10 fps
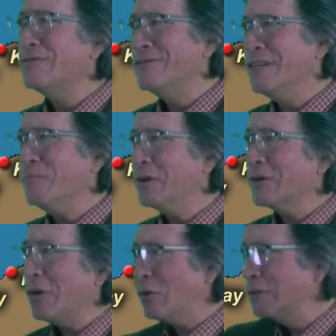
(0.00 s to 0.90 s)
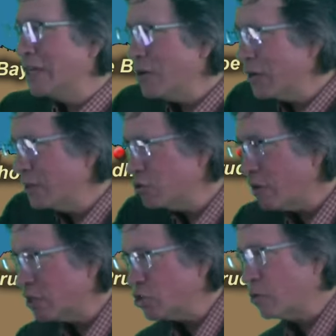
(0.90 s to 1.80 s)
deeper cold air
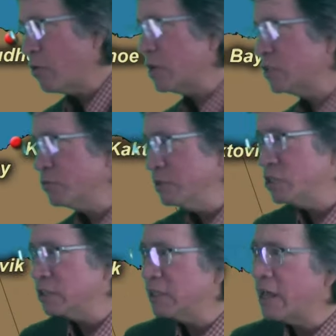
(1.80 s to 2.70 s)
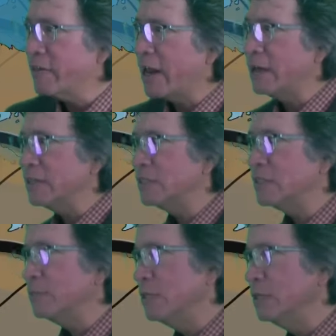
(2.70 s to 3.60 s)
entrenched across the region to allow that ice
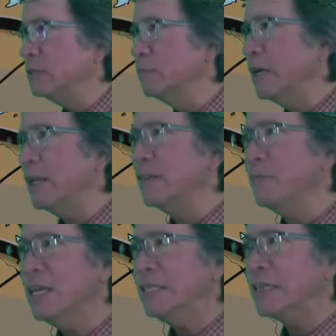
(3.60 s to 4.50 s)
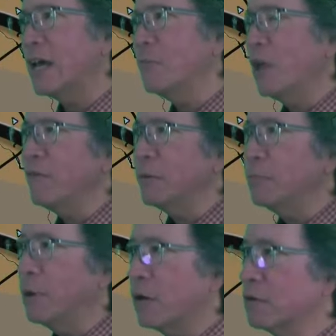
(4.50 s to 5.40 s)
to build. But in the meantime, we have a
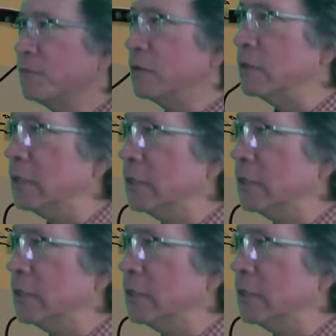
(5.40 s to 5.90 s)
powerful